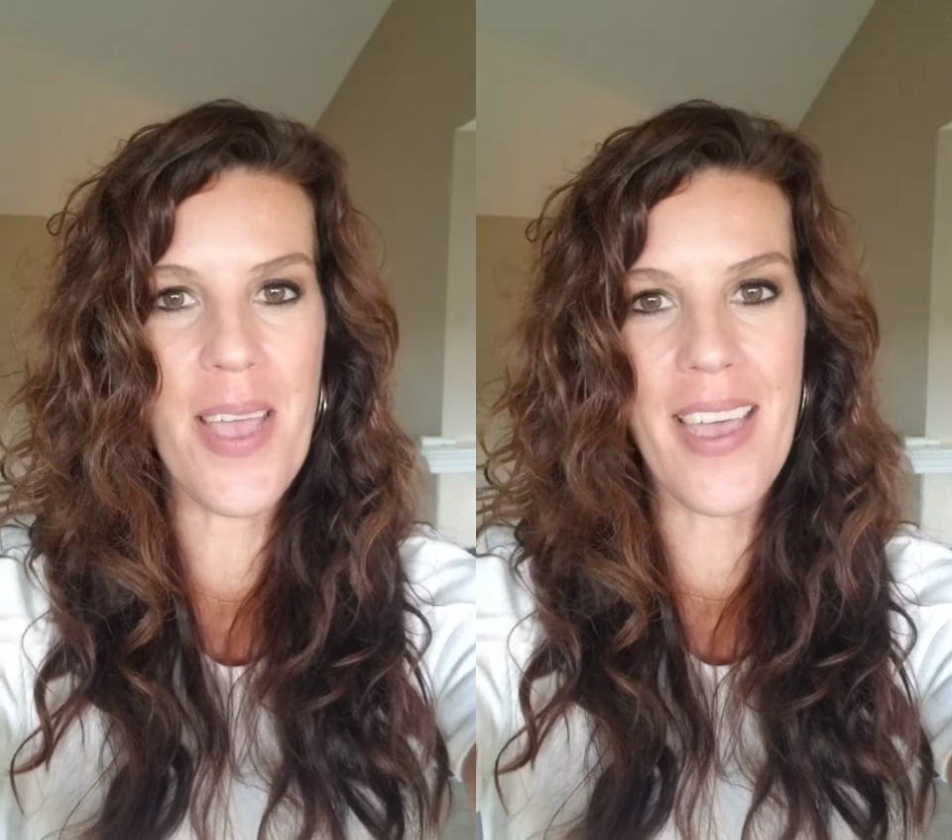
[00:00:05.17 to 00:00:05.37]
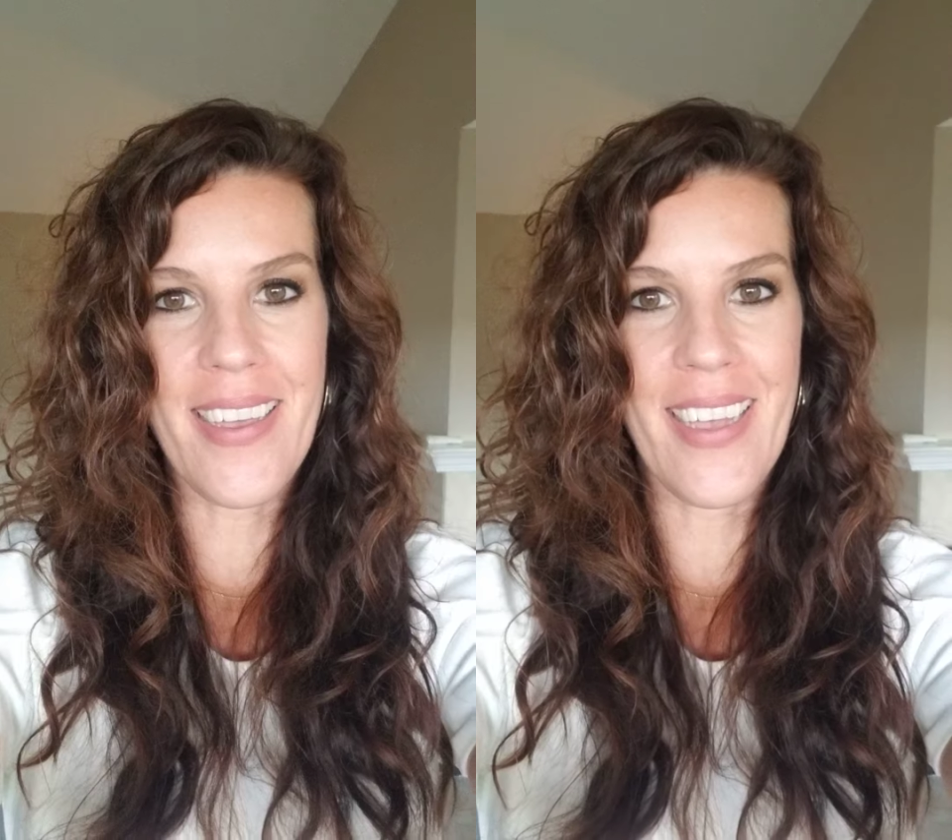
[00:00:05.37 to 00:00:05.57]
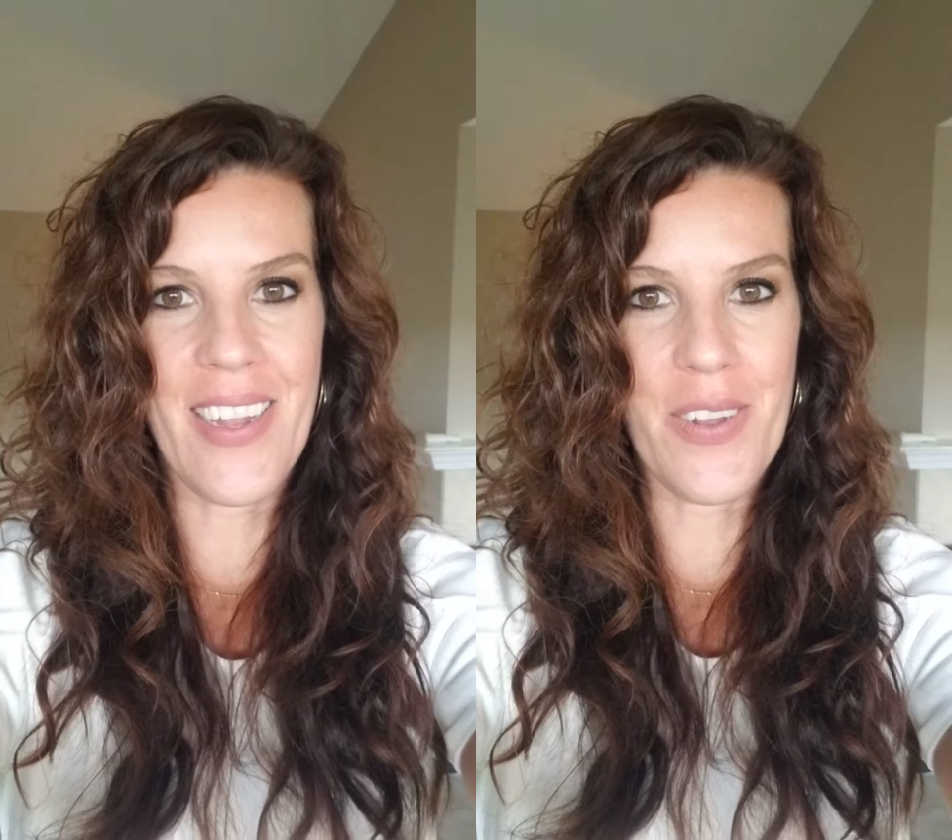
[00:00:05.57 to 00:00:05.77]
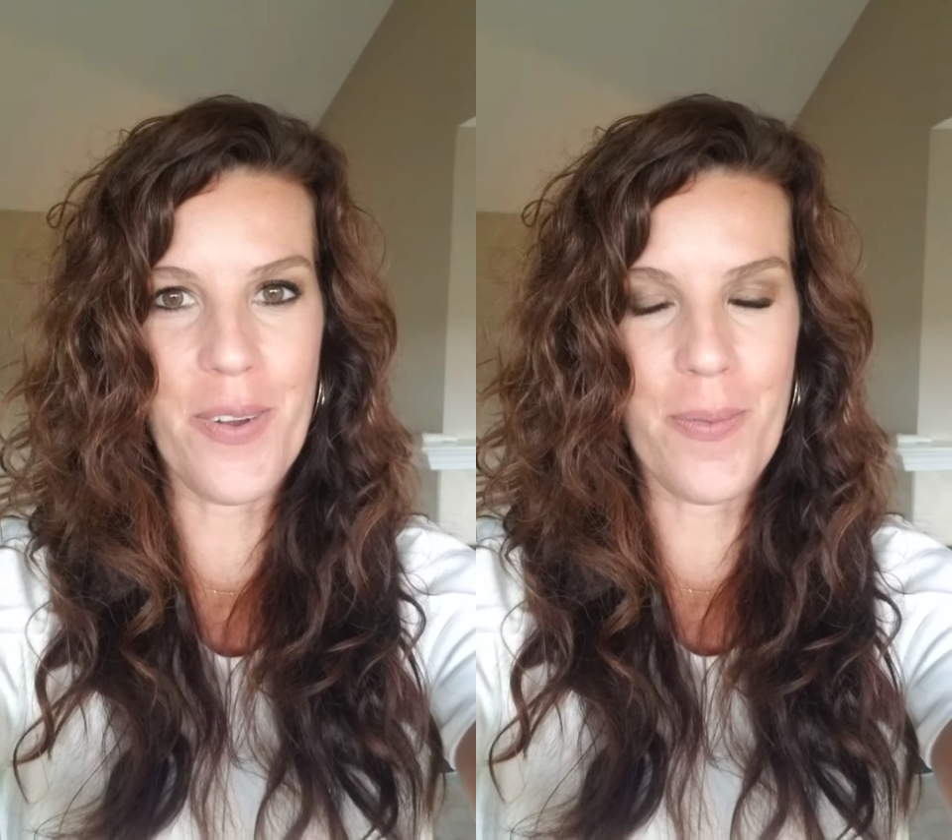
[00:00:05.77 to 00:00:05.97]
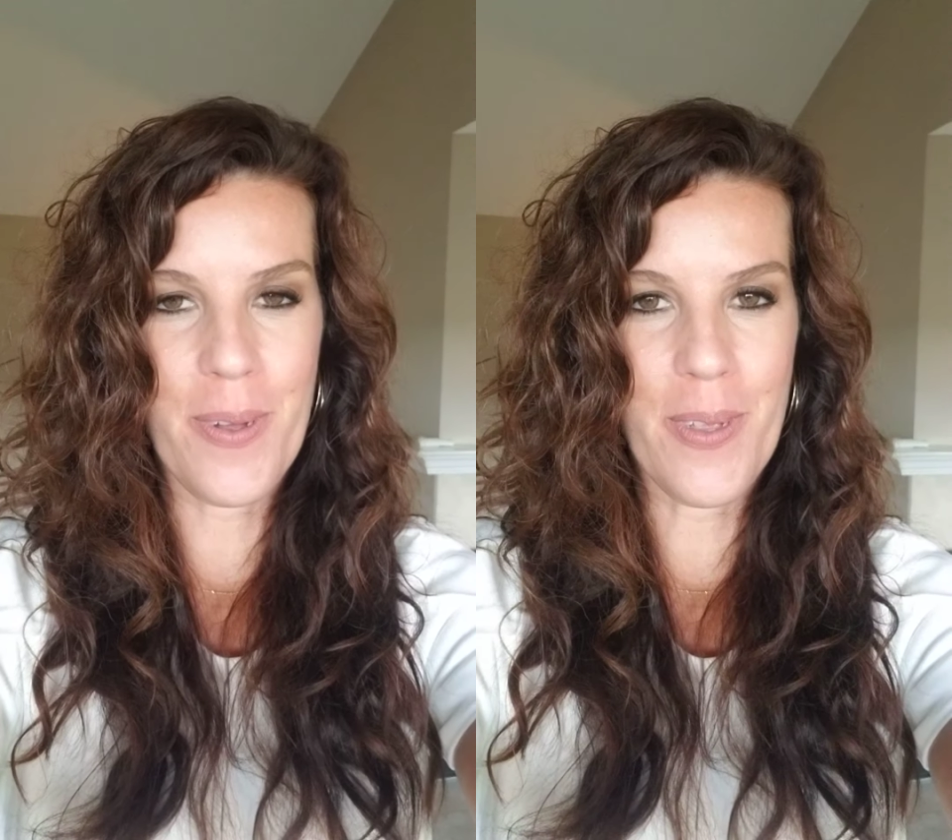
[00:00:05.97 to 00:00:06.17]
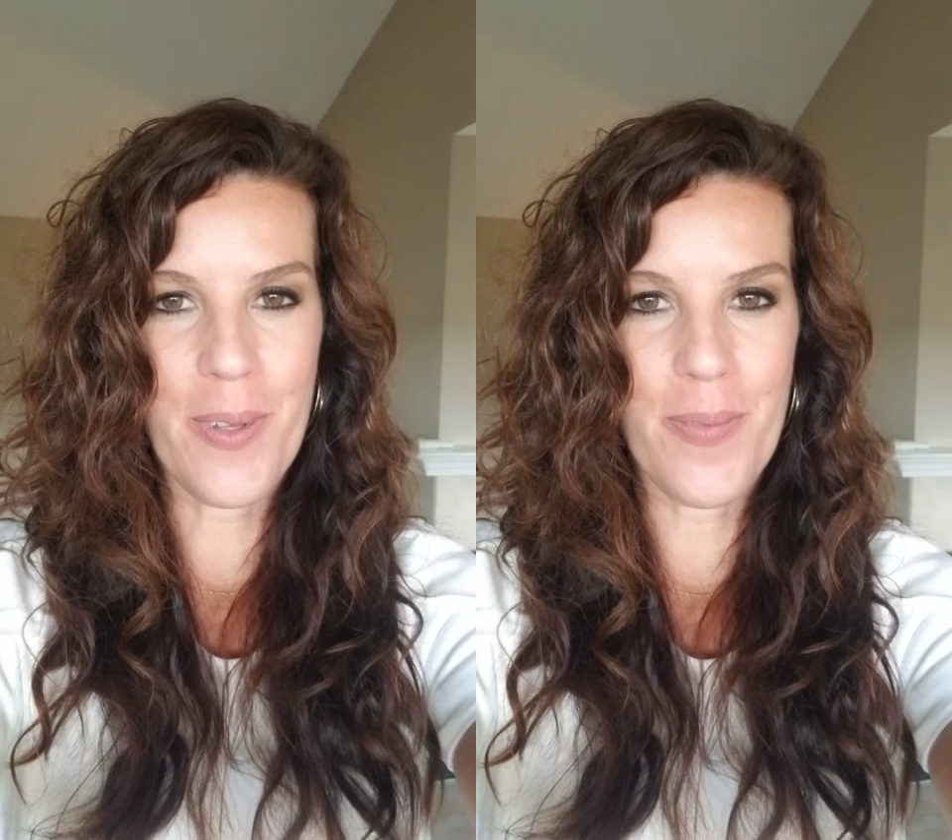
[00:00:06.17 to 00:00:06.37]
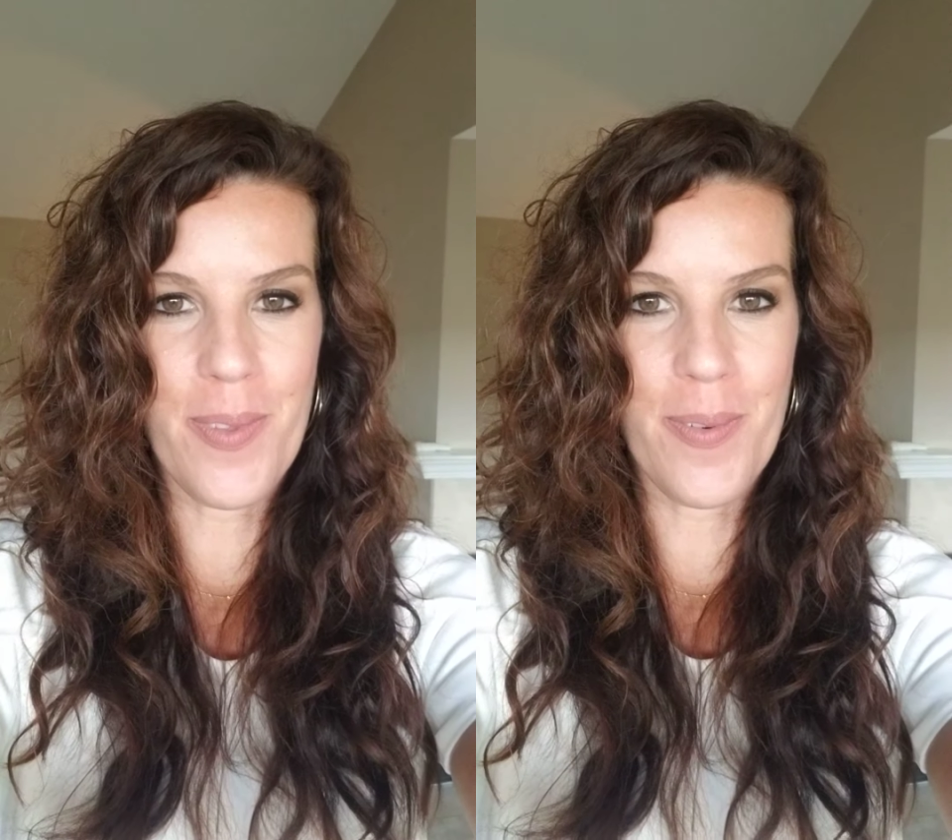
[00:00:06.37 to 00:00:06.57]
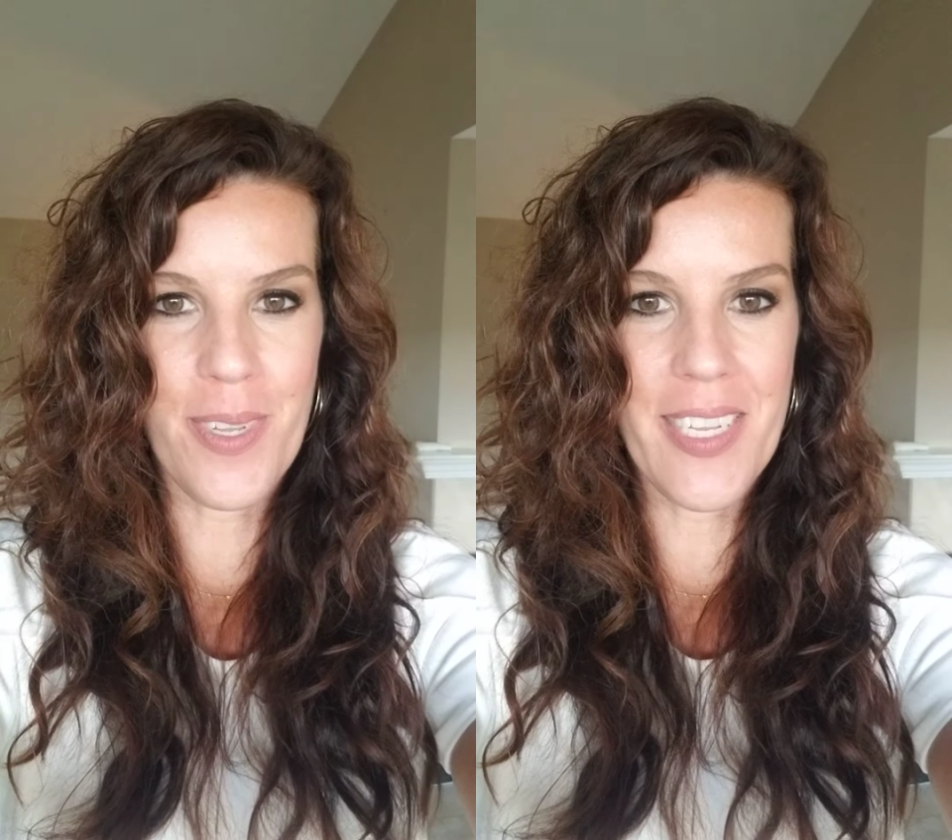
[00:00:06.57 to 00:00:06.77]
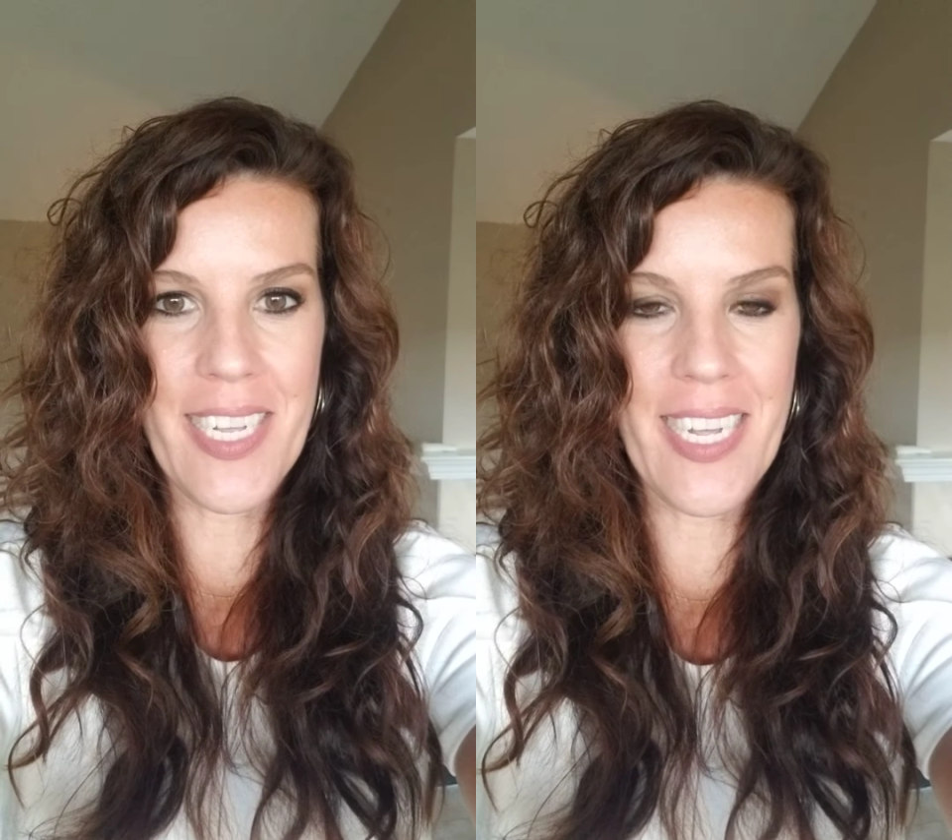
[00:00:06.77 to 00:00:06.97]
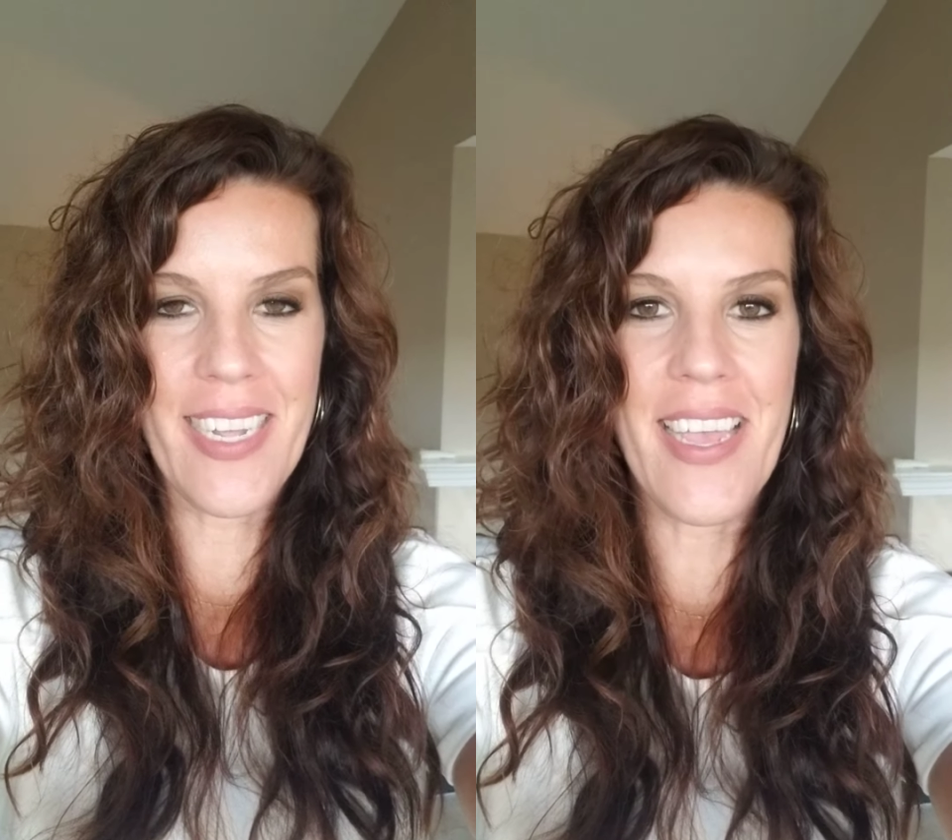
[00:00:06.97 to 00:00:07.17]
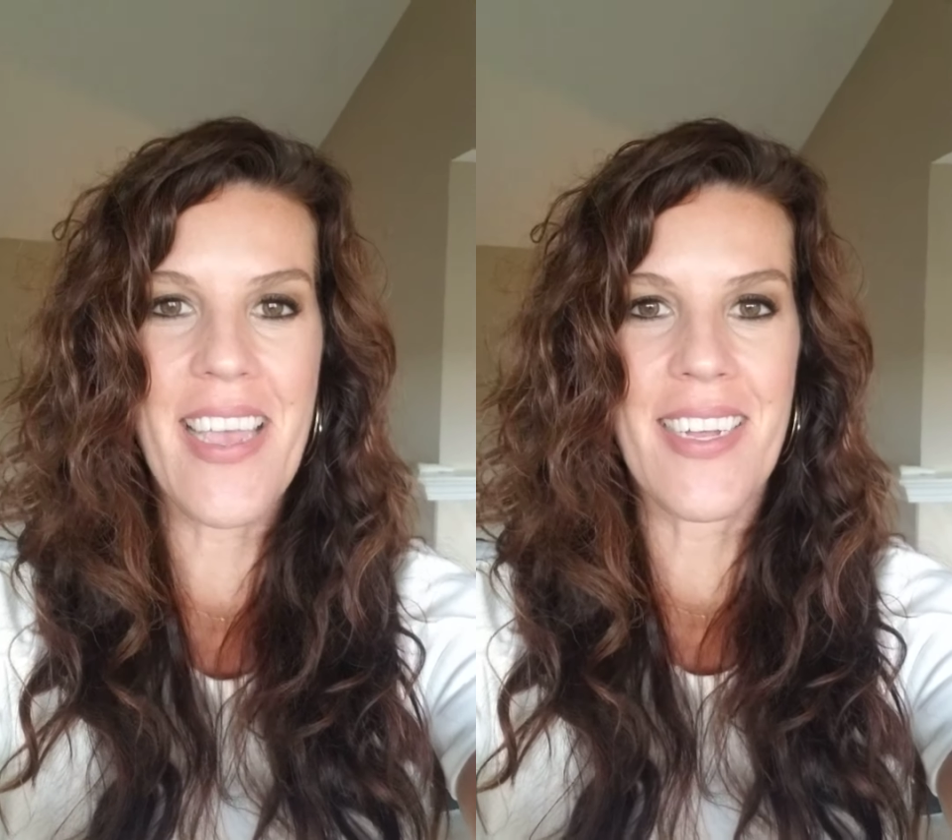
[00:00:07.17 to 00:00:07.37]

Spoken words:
at Keller Williams Realty.